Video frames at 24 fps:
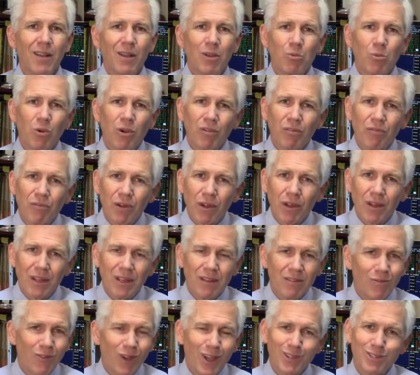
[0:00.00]
We're fully
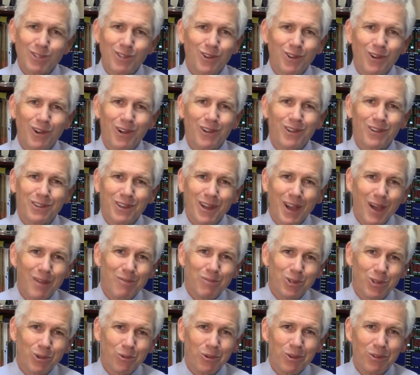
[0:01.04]
invested all the time,
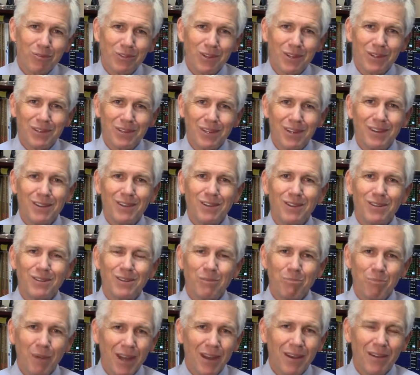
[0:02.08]
so we've continued to
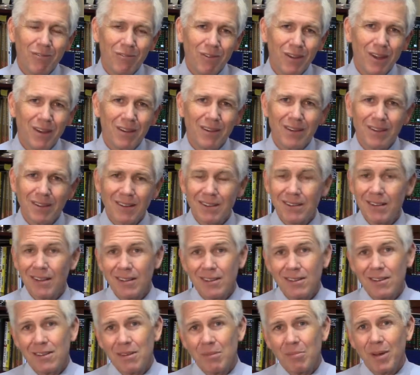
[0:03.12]
benefit and
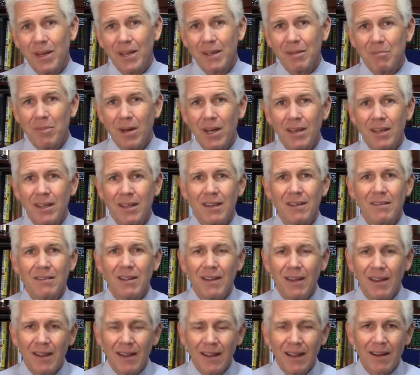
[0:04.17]
continued to make money, and
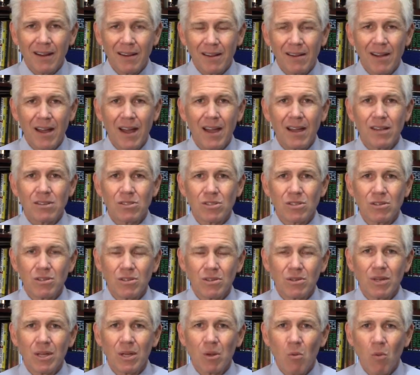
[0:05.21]
our clients are
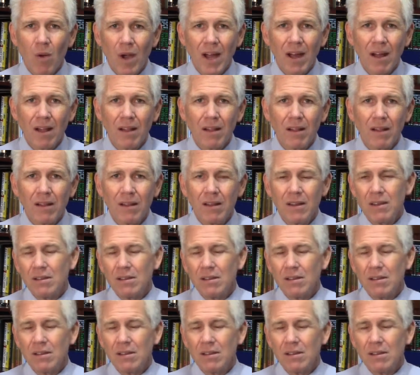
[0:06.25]
doing well.